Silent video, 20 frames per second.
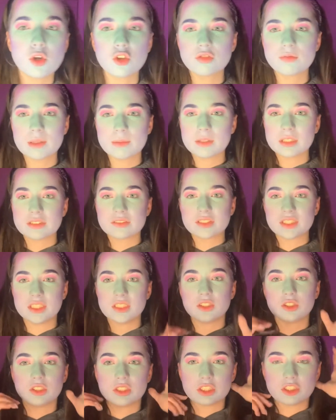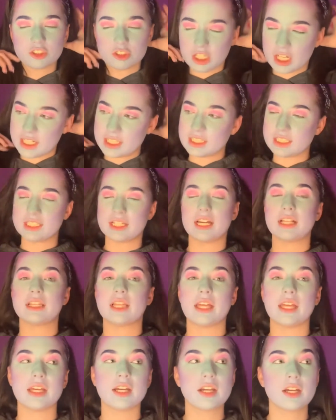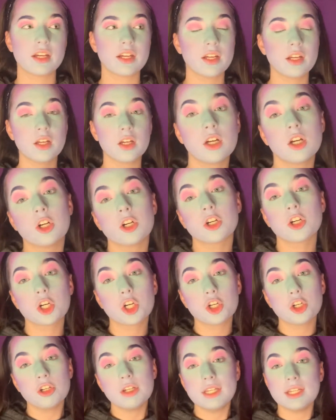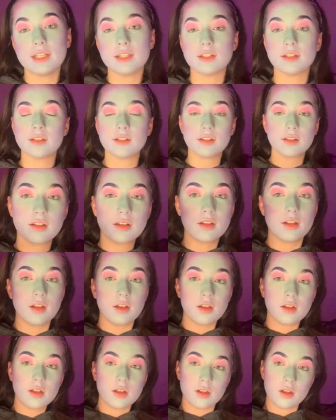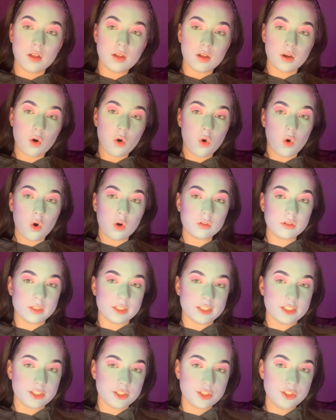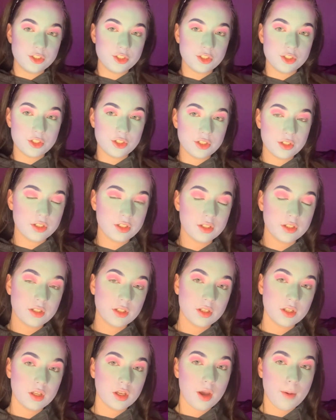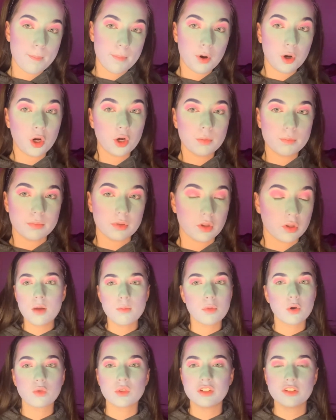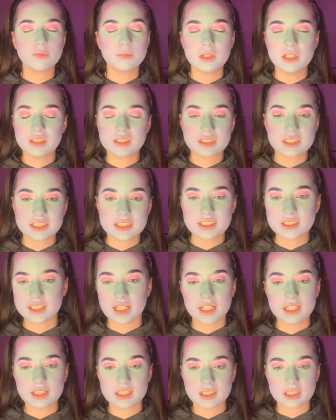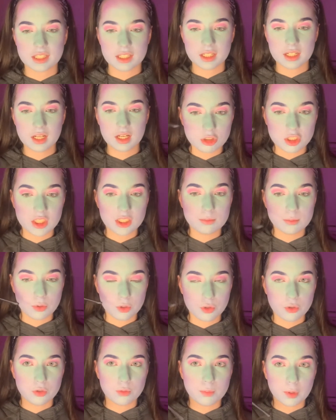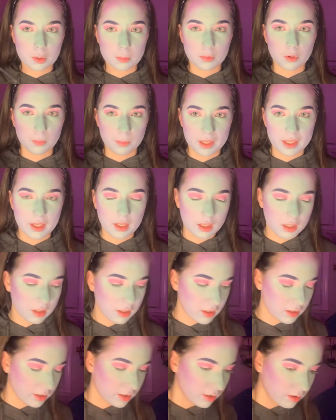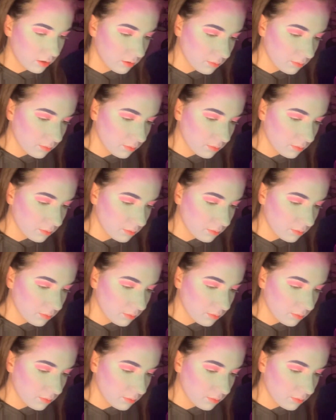people I've seen do this trend get like green, orange, purple, but we've basically stayed in like green, blue, purple, pink. Like,